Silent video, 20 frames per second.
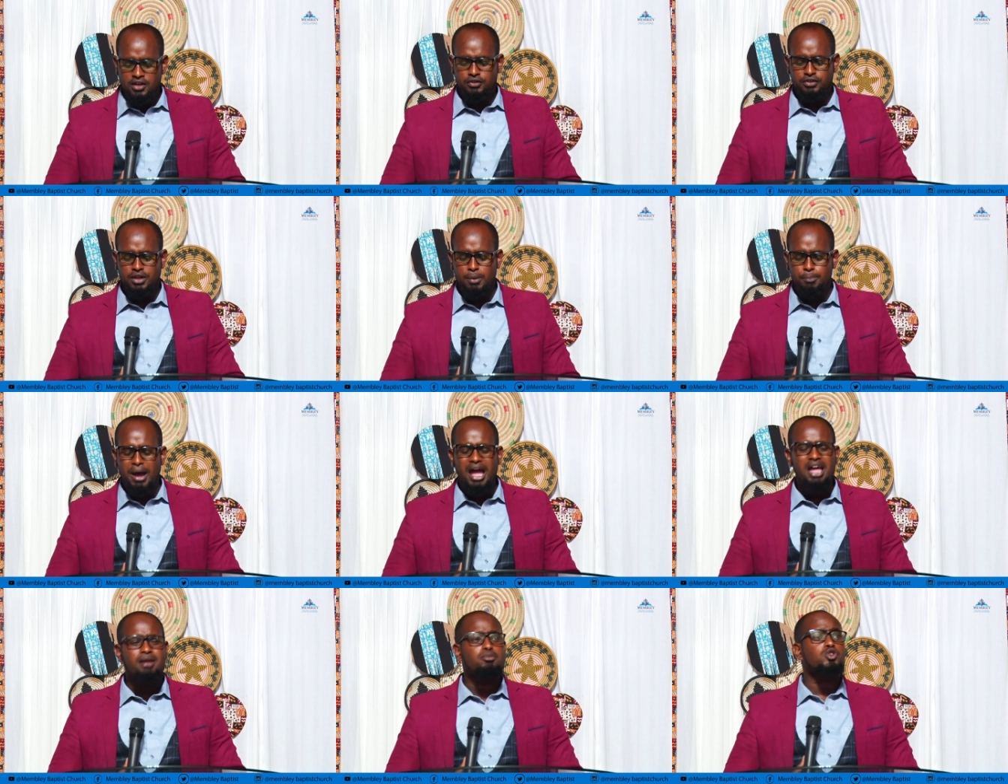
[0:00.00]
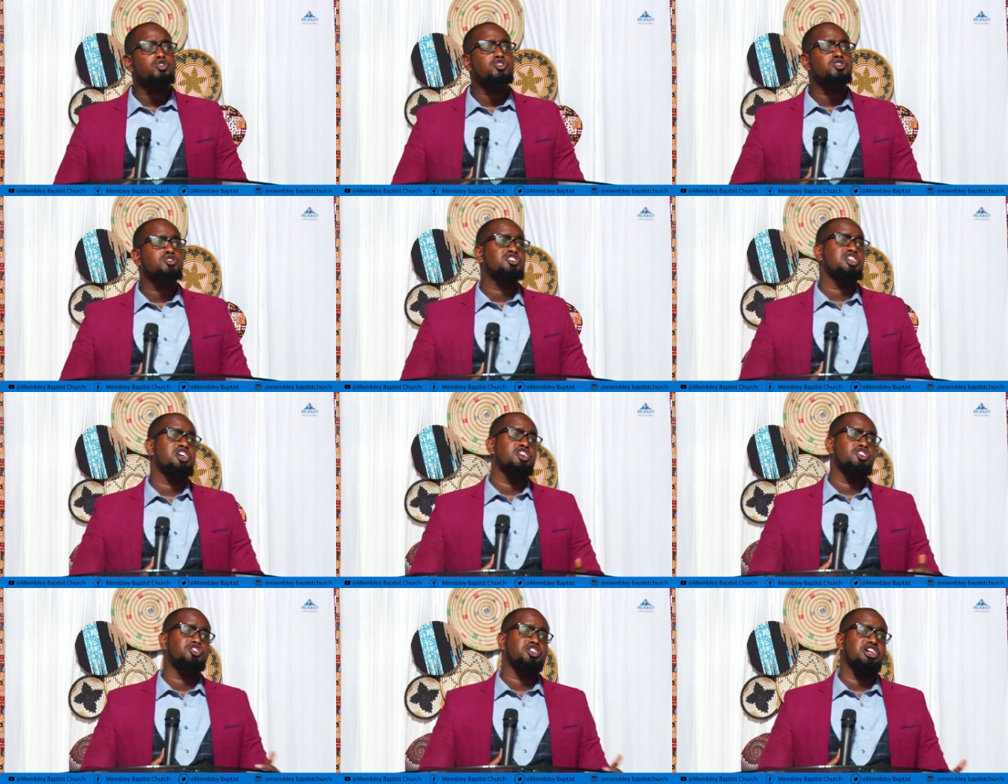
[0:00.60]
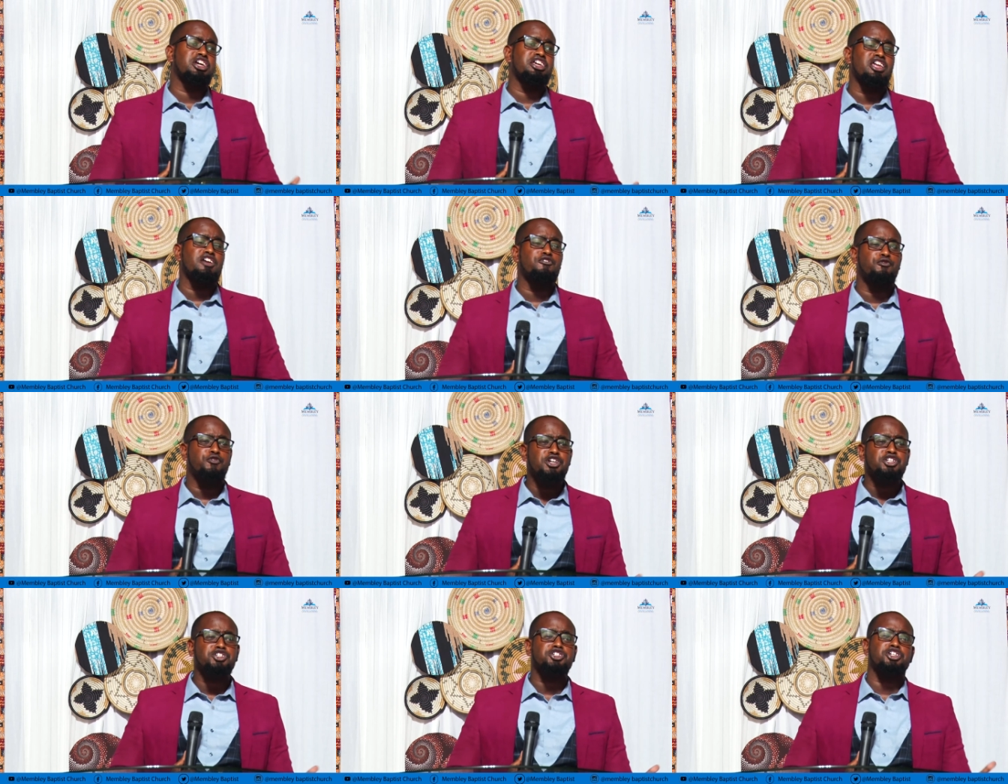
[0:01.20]
The Bible says in
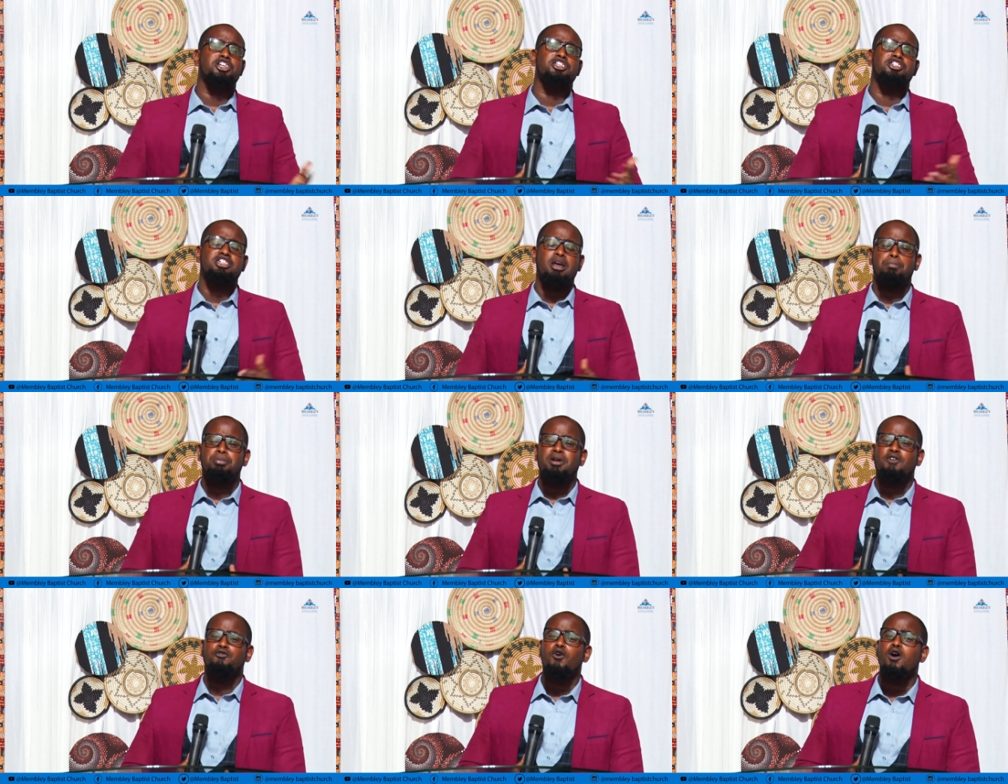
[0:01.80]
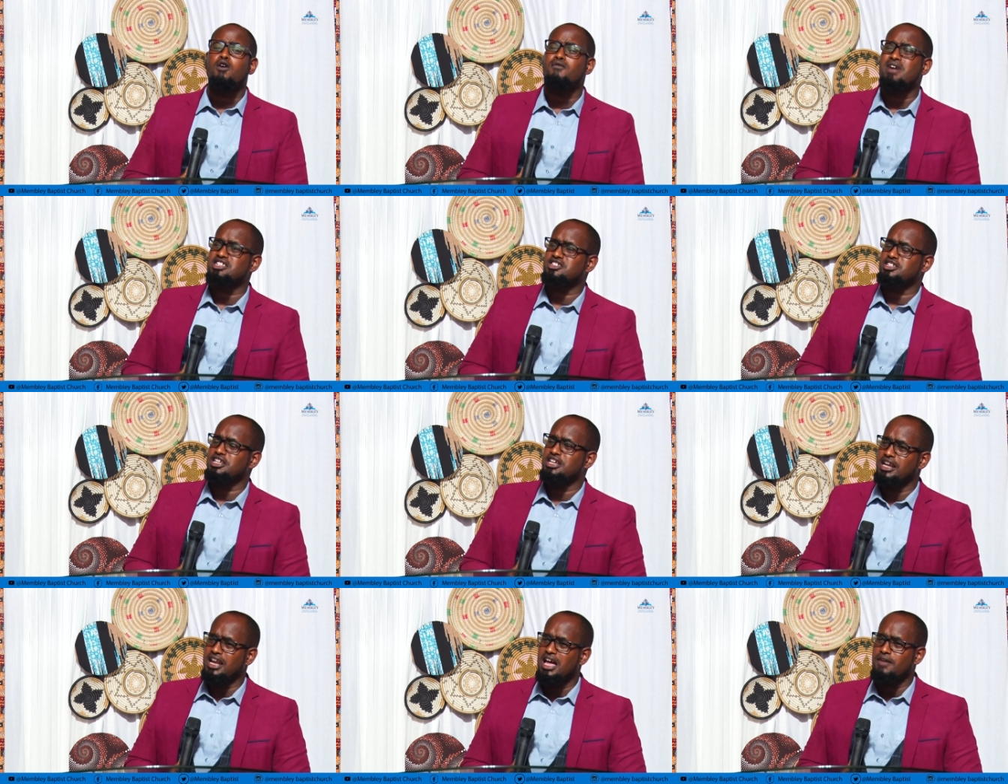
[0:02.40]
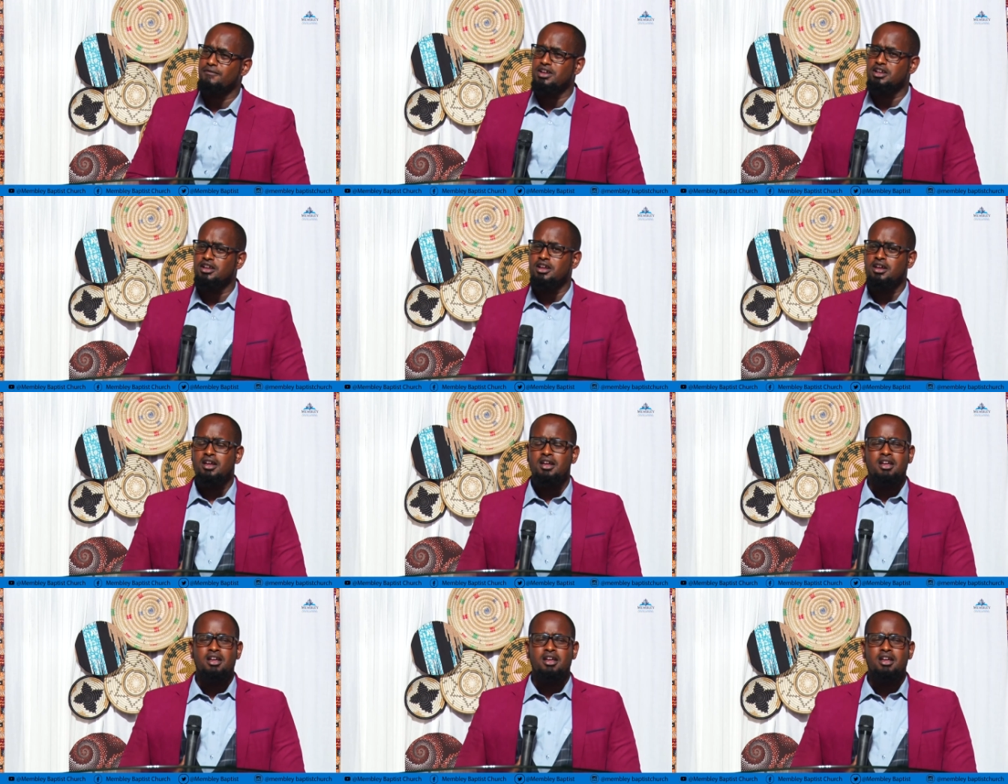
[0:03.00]
Ephesians chapter 4 verse 11,